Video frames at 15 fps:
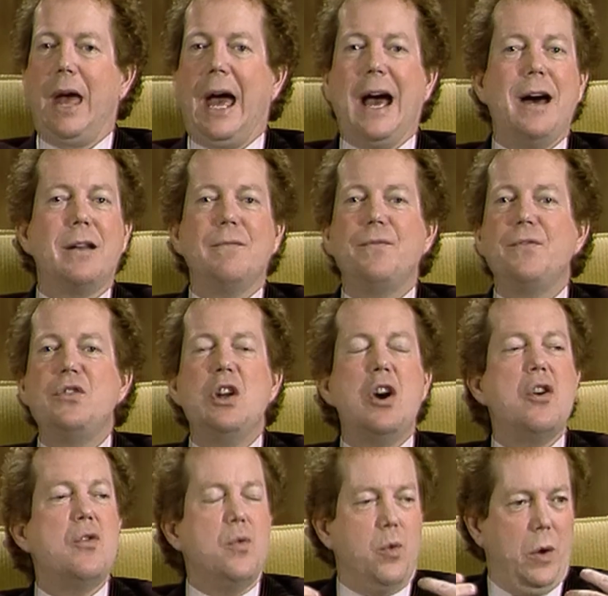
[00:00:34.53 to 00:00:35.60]
out of
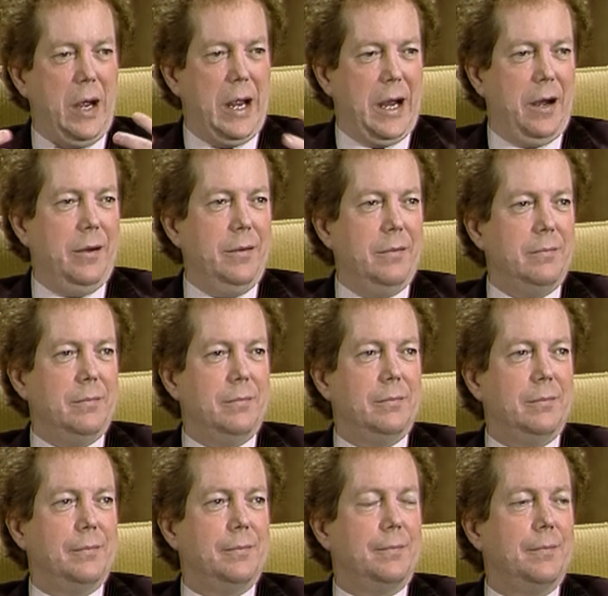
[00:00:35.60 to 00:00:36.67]
nowhere,
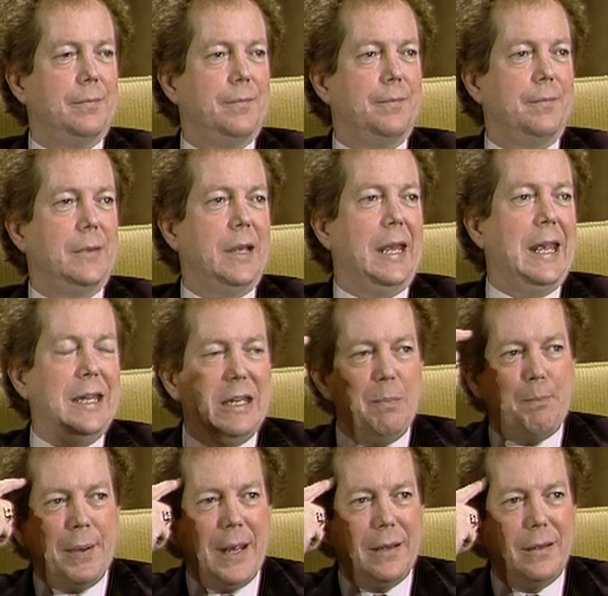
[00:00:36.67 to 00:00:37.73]

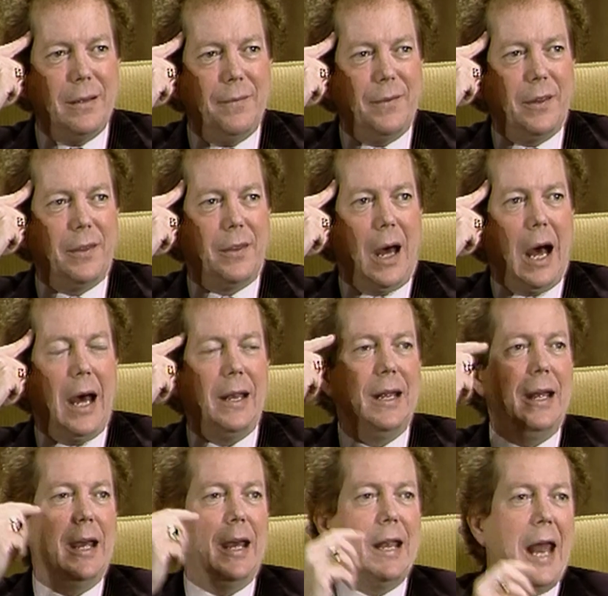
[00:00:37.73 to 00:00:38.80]
independent of the thought
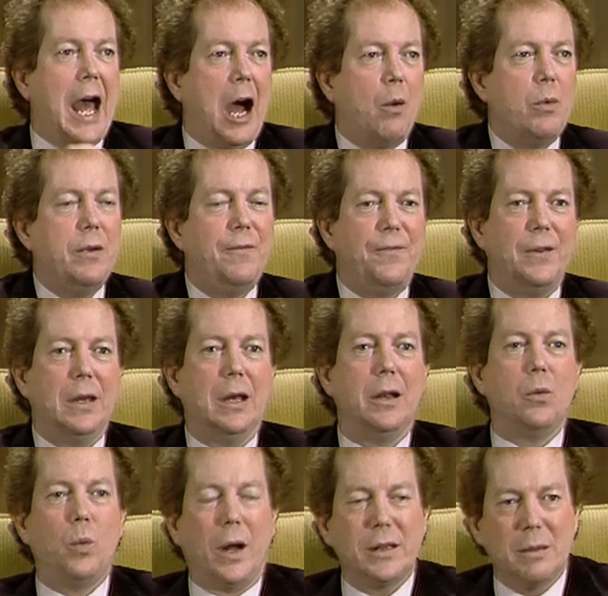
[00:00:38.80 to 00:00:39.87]
and how we feel
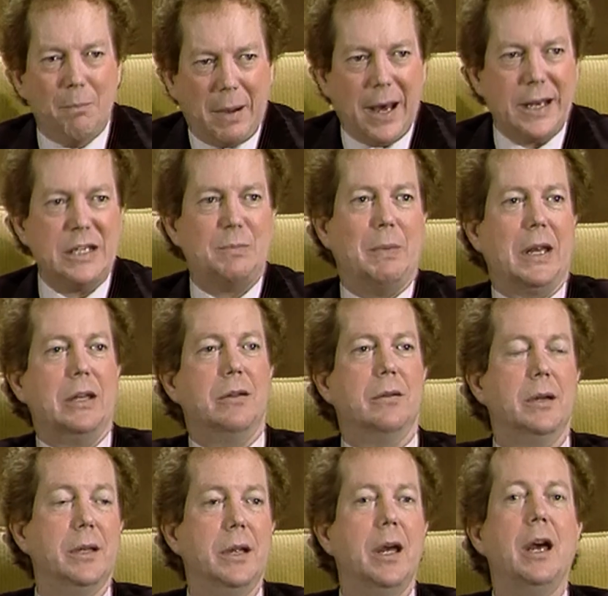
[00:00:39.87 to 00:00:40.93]
and what the body's been
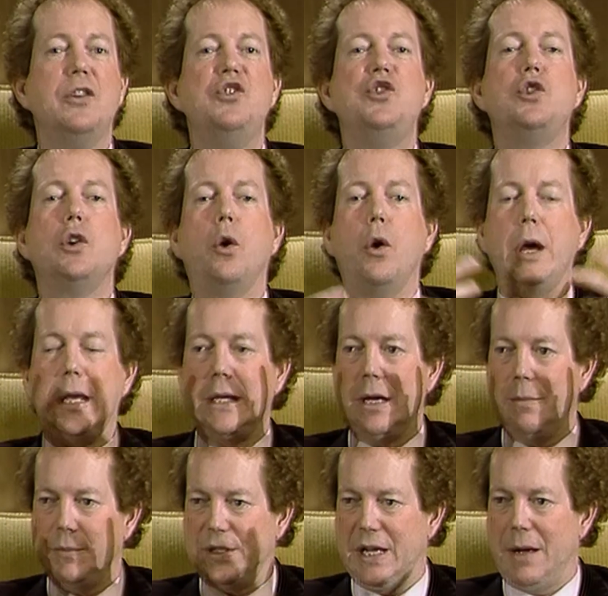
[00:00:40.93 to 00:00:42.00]
doing, joy
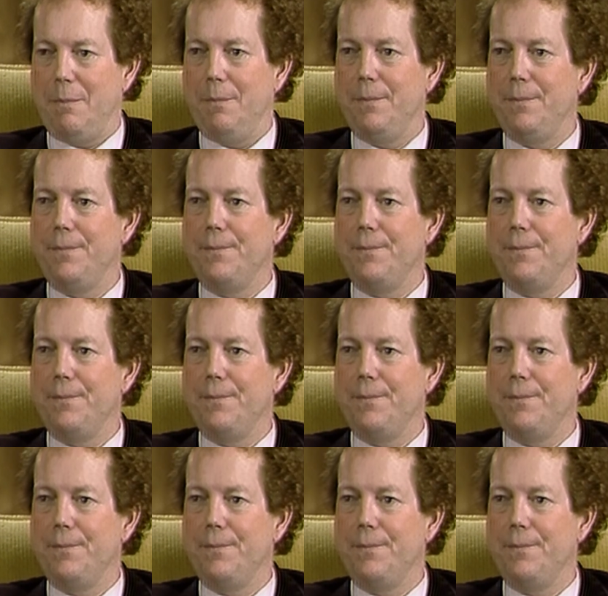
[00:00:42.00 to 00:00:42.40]
comes up.